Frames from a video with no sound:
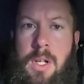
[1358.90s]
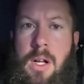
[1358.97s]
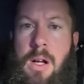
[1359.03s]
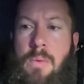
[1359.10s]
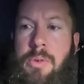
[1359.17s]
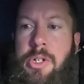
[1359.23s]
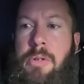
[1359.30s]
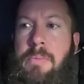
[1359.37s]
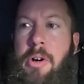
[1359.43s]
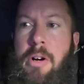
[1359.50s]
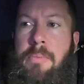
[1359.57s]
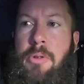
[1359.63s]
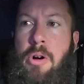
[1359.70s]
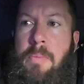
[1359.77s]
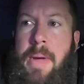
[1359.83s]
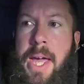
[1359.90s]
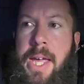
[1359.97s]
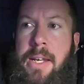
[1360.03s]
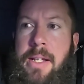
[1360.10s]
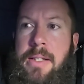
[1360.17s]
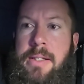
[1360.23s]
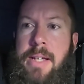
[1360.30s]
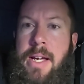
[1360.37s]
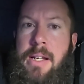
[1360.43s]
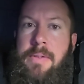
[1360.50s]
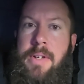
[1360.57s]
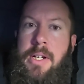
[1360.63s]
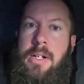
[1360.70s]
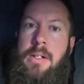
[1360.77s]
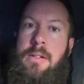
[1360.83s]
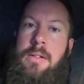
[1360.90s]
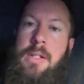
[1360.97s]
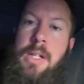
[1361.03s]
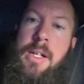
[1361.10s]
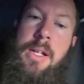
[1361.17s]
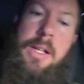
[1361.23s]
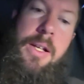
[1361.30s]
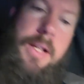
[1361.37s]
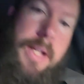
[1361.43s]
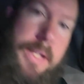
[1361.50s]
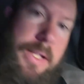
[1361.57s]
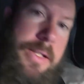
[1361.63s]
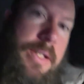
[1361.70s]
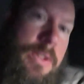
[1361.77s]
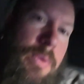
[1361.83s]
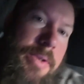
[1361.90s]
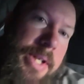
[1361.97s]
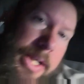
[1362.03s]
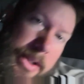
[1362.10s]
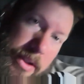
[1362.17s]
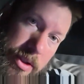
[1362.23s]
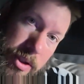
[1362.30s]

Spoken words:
when you burn propane inside of here. I guess that's one thing I